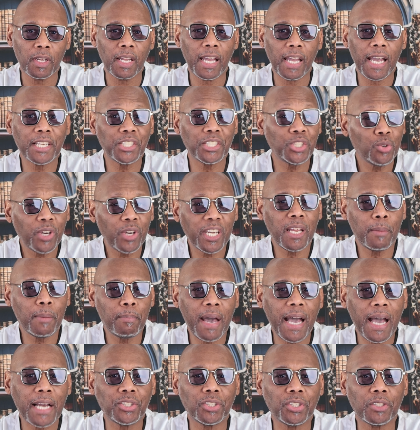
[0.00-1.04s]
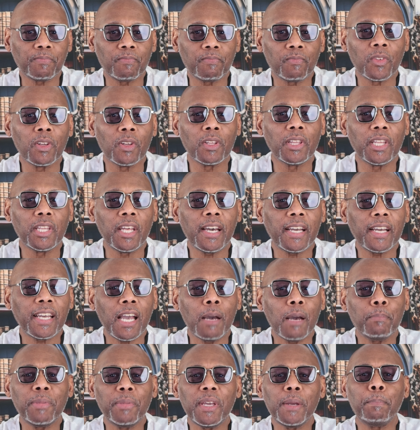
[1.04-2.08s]
As you can imagine, there
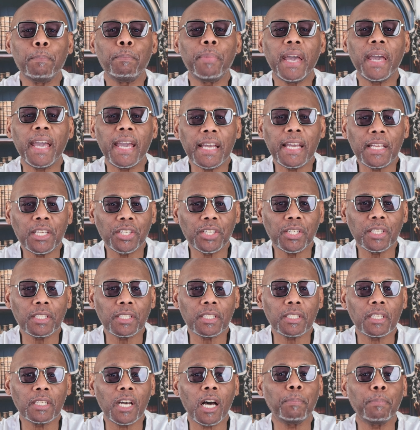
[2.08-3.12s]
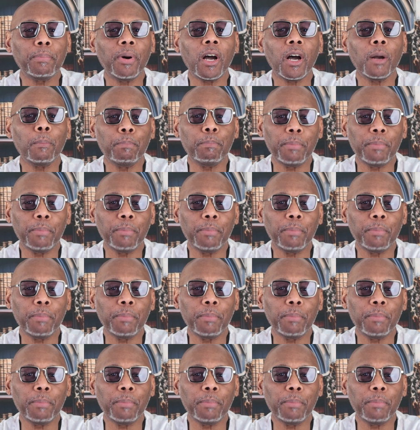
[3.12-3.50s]
can be pages upon